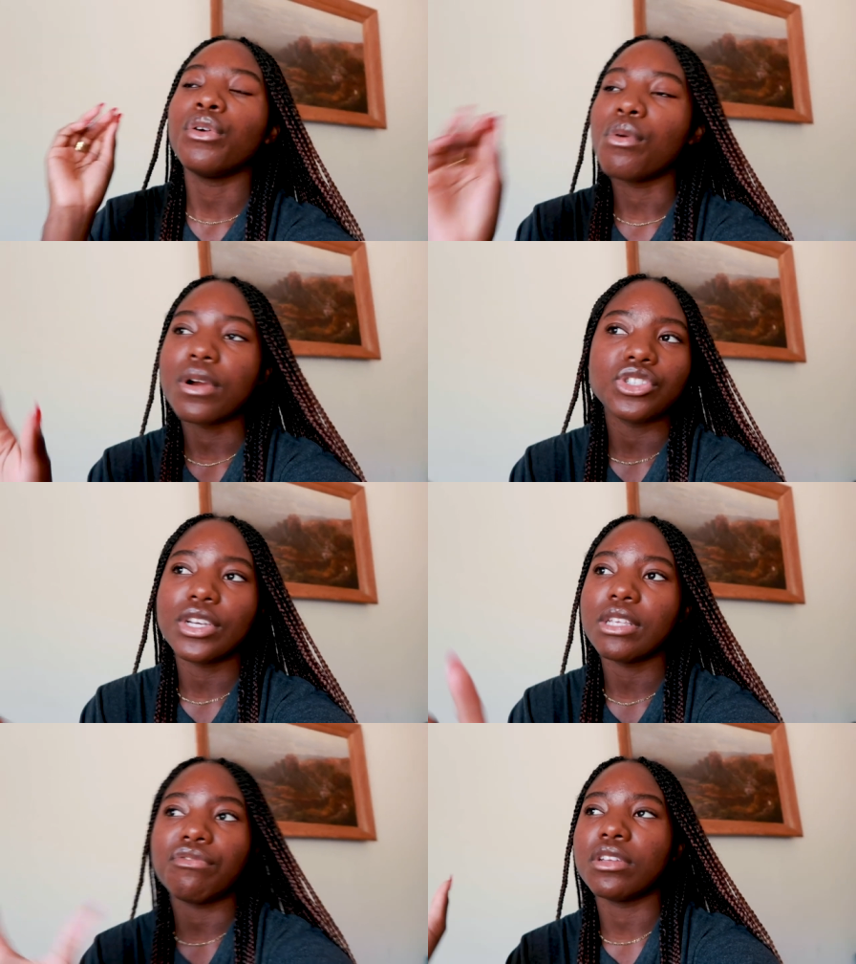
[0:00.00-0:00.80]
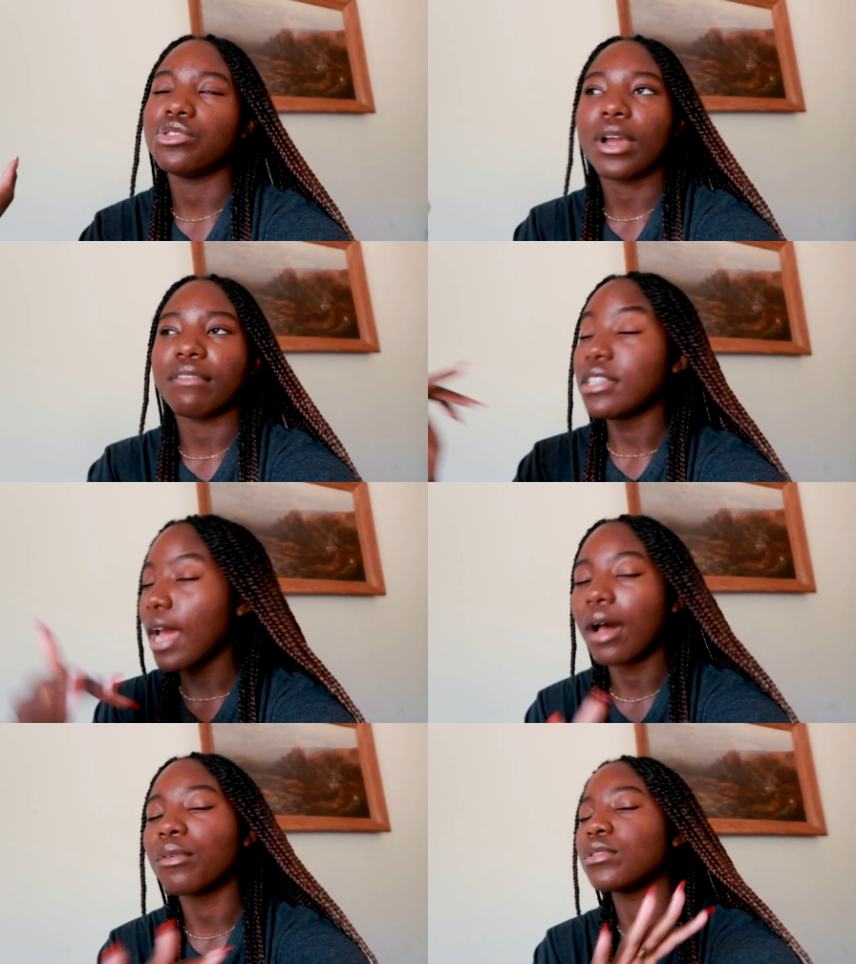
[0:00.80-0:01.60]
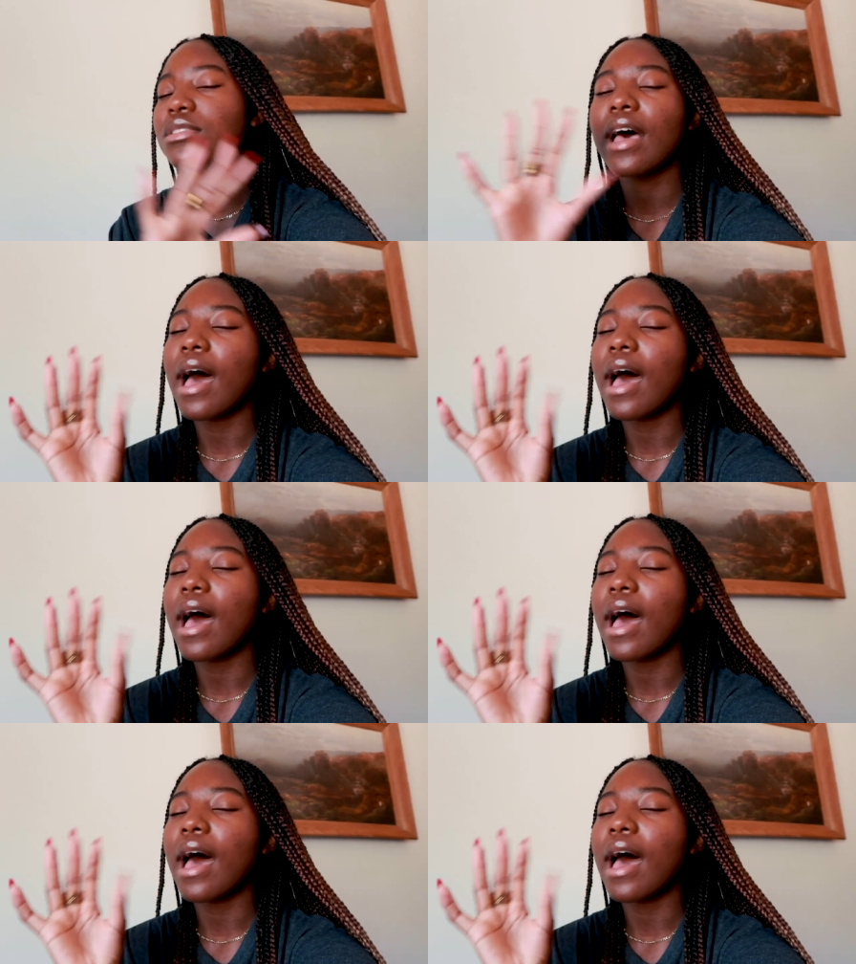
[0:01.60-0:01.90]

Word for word: gorgeous. Even the drive down was